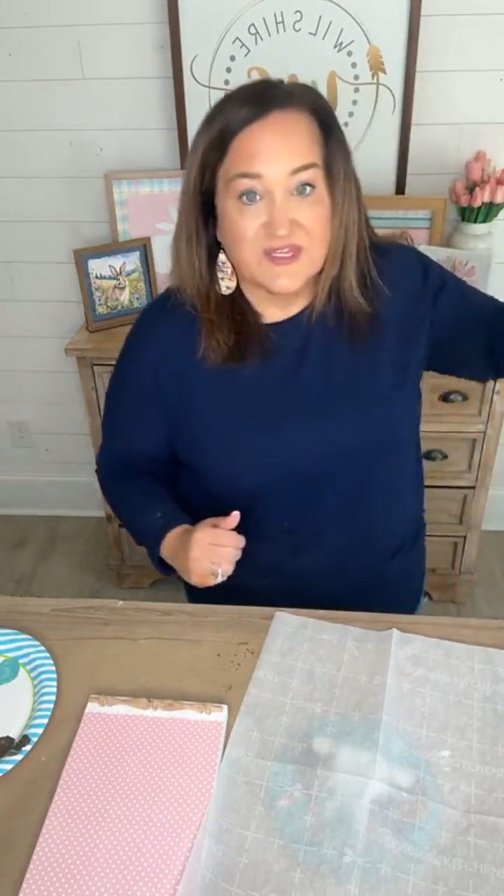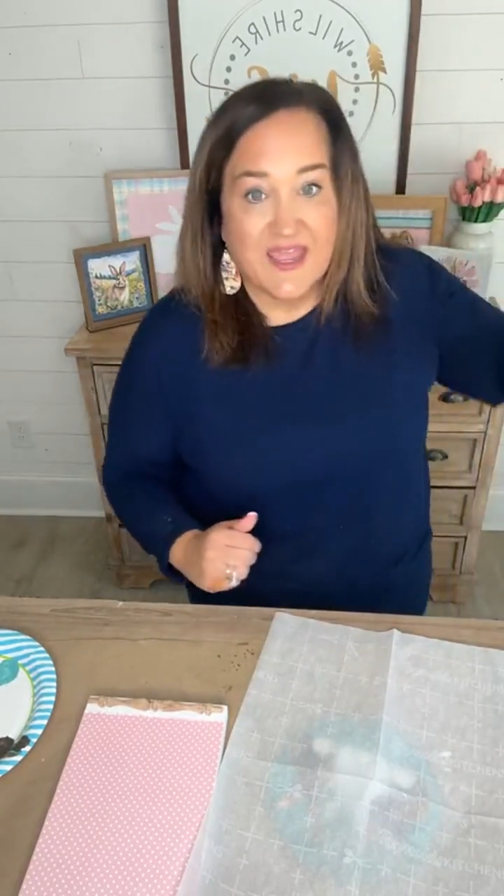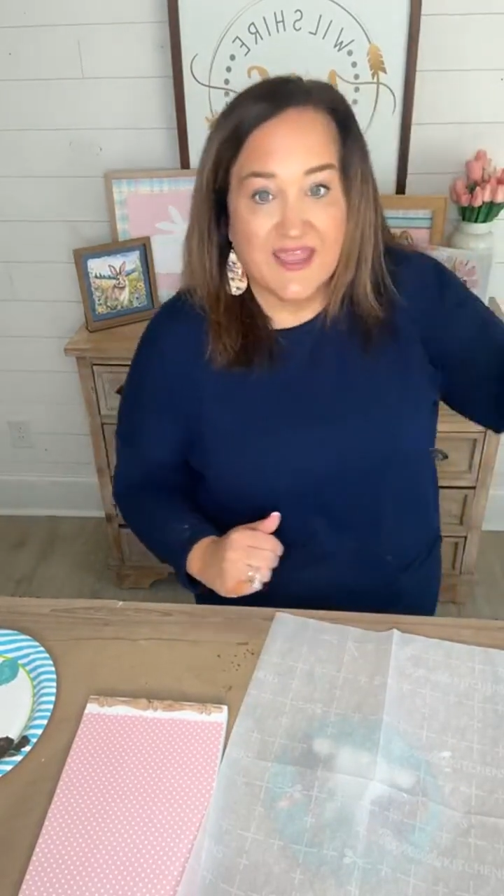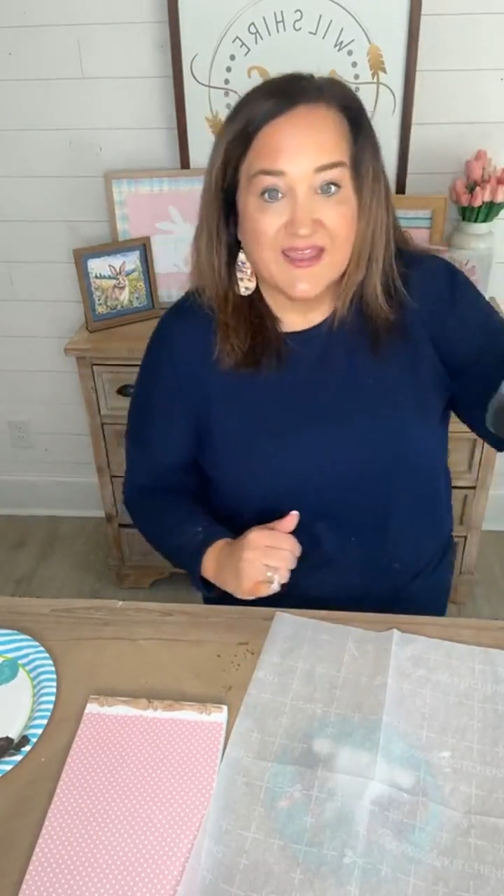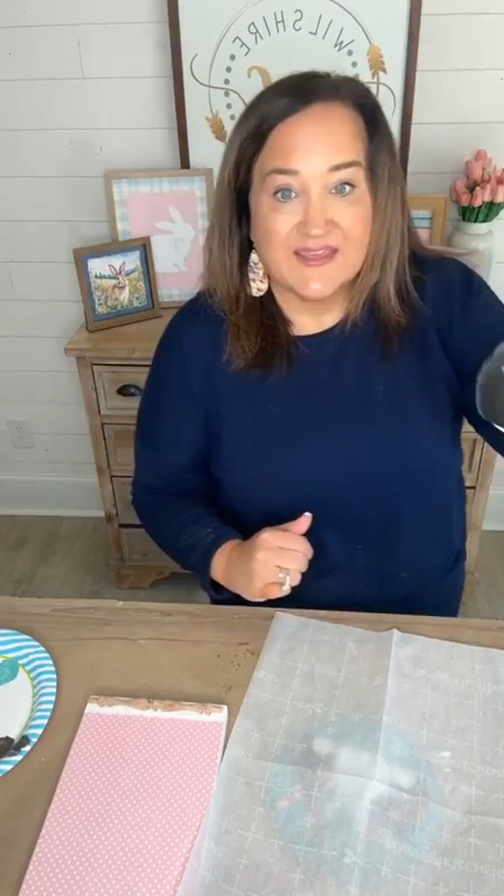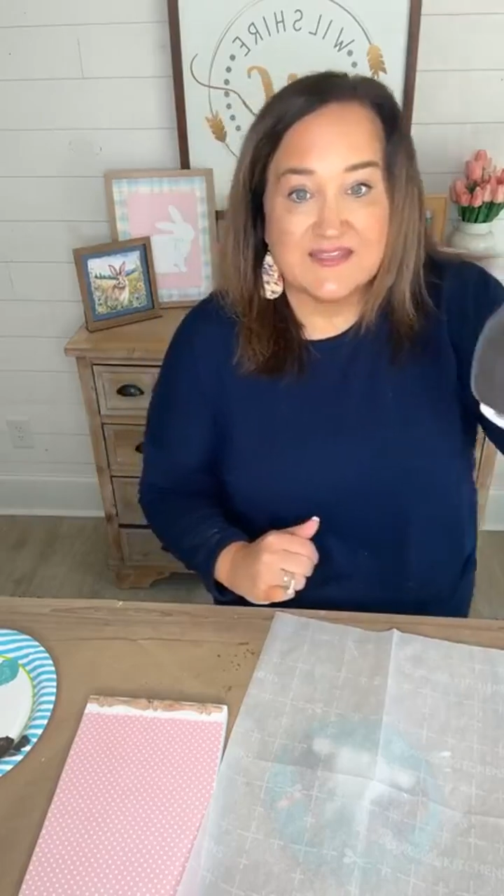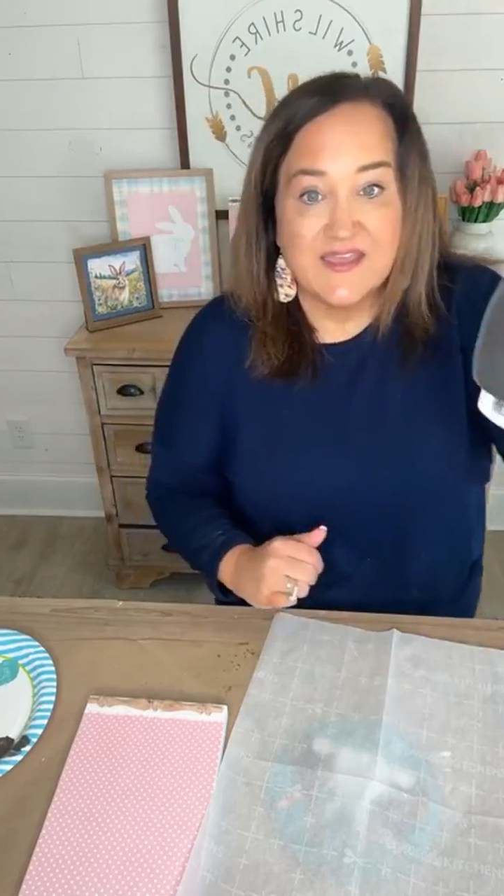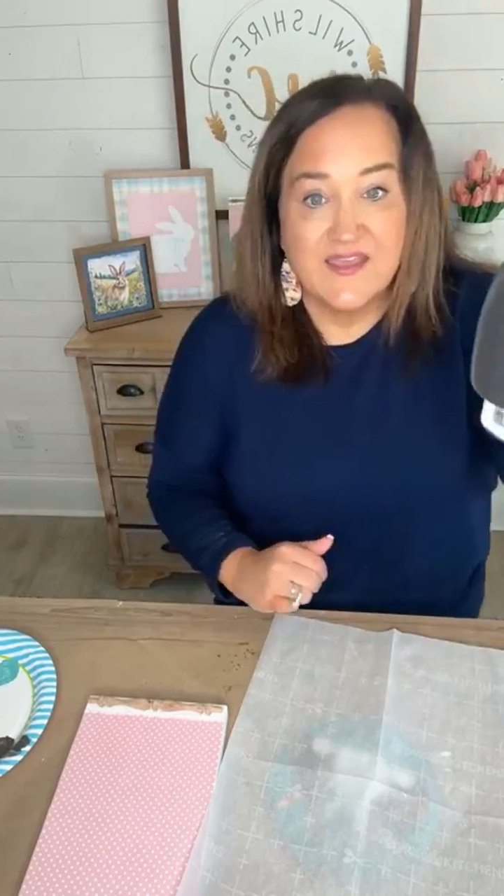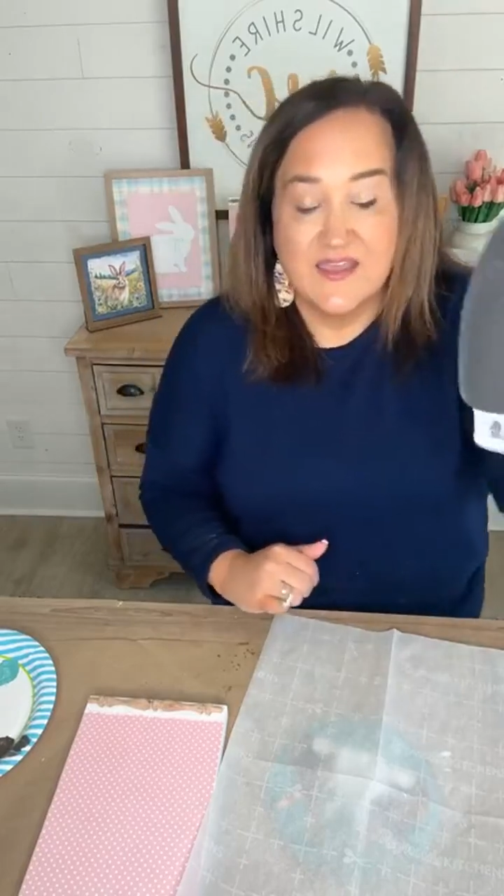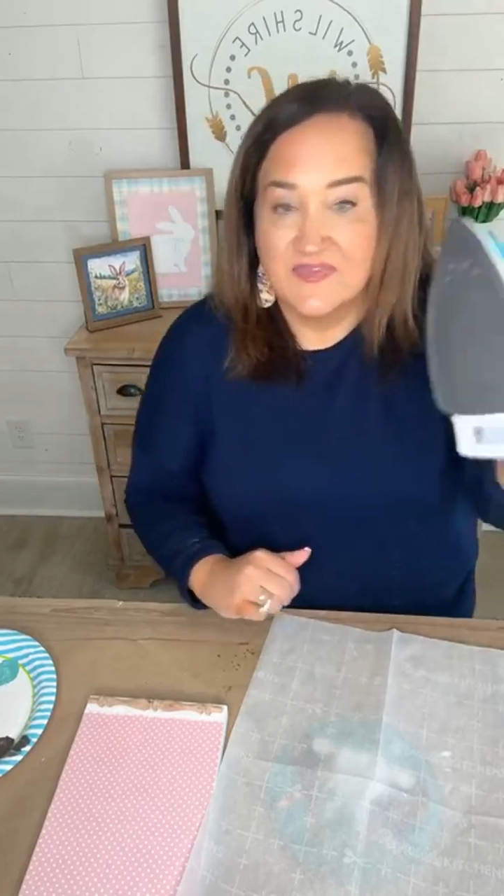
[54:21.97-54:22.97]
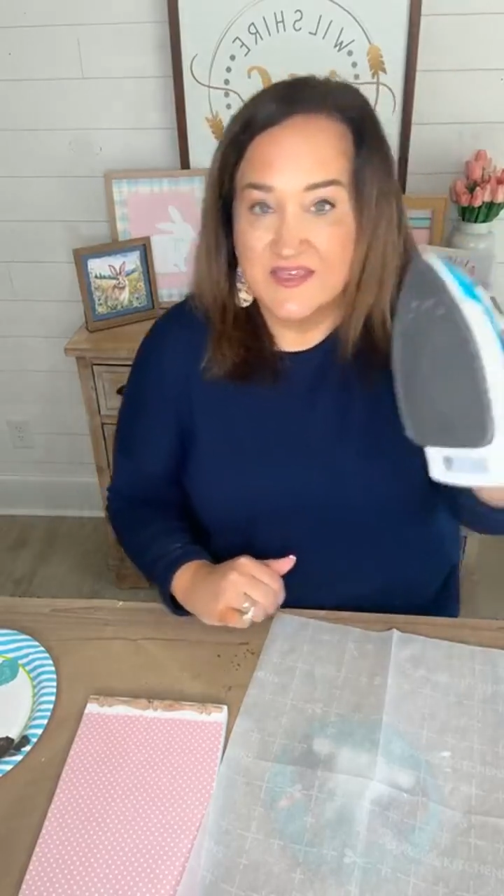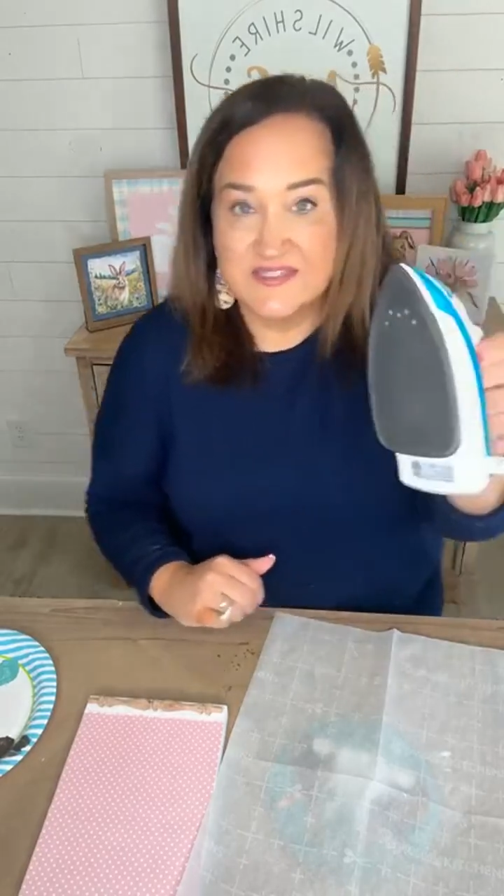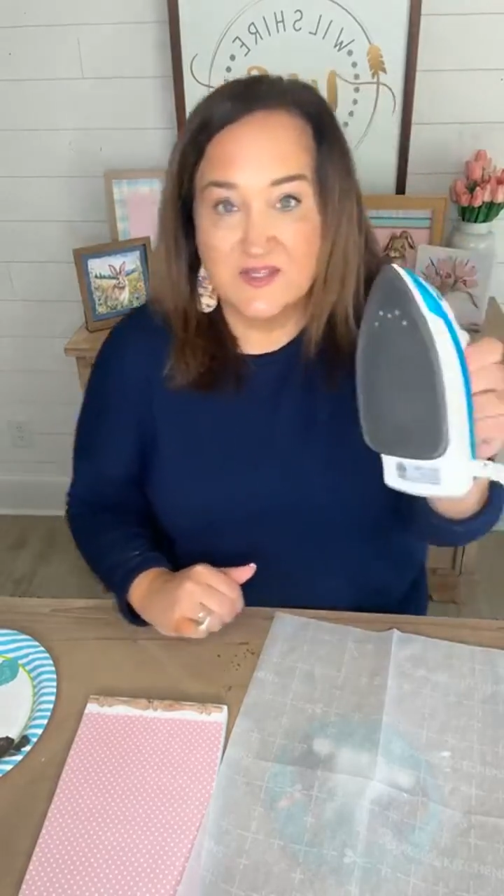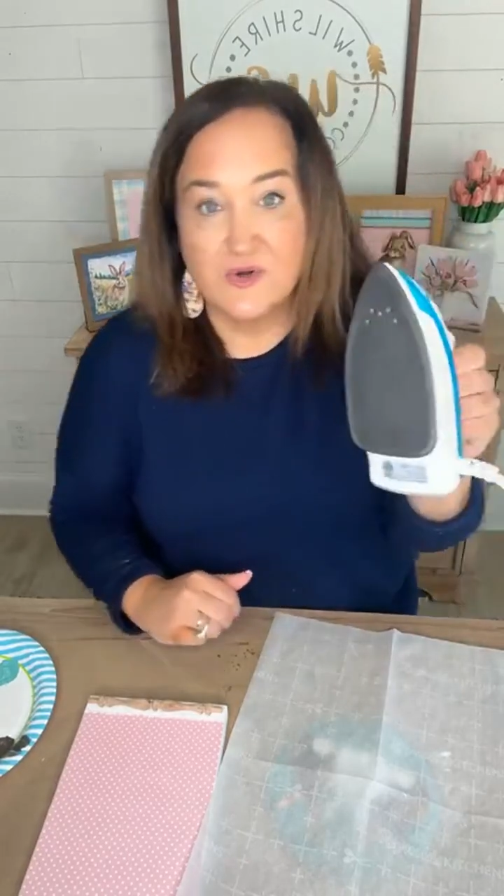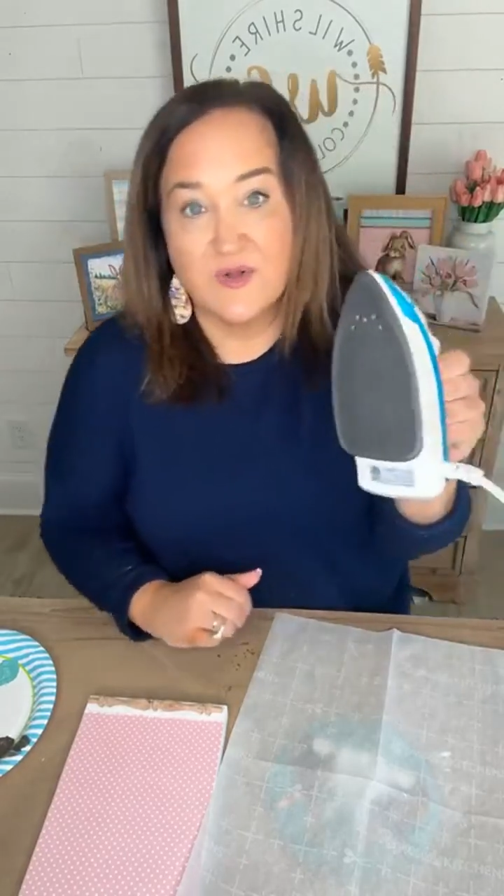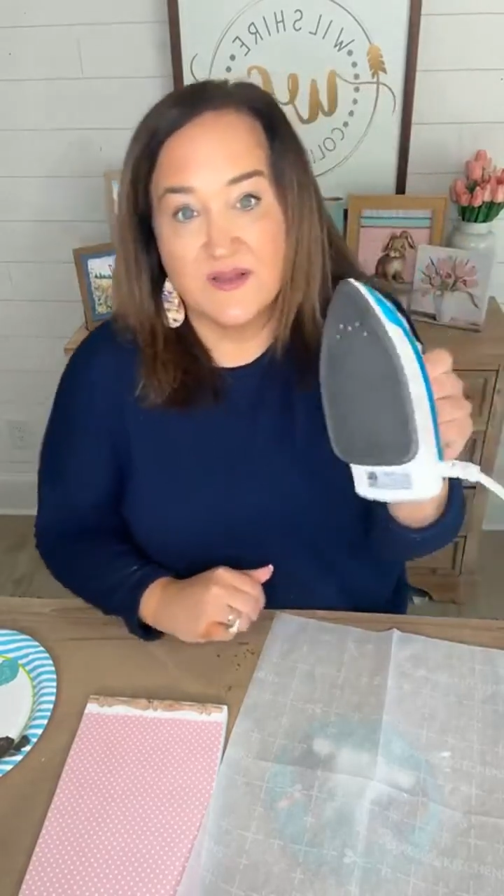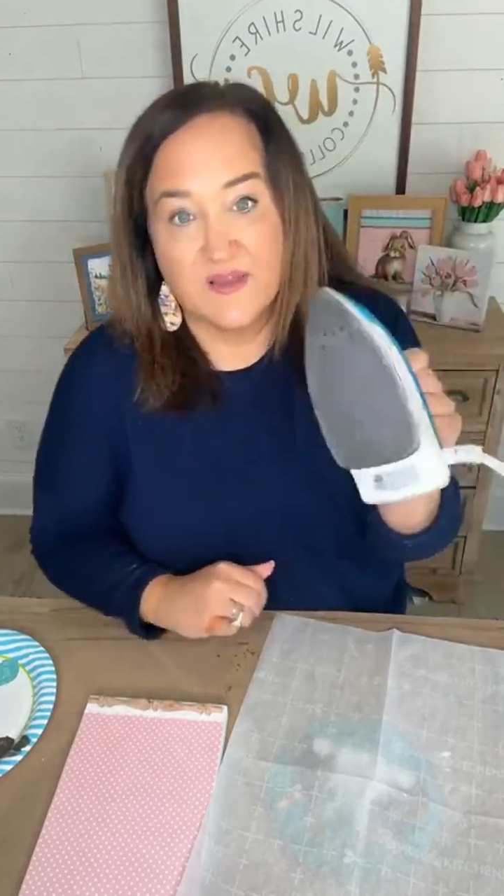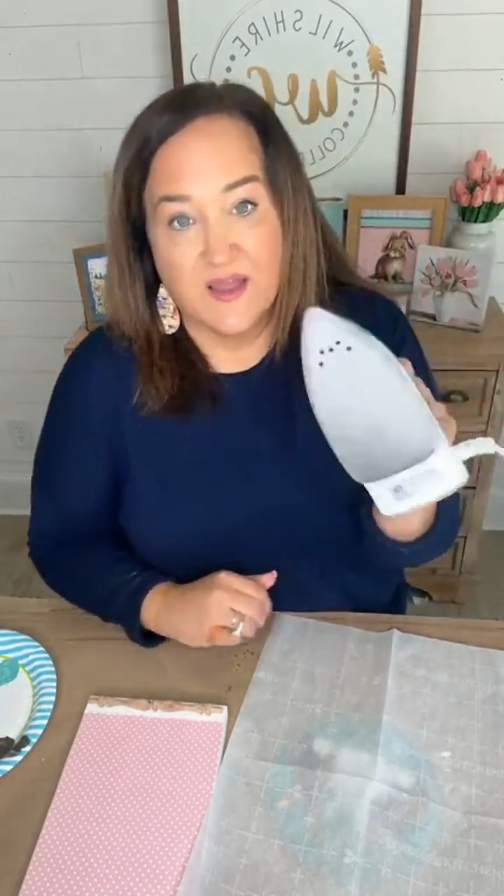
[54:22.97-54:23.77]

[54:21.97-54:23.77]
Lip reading: firsthand. This little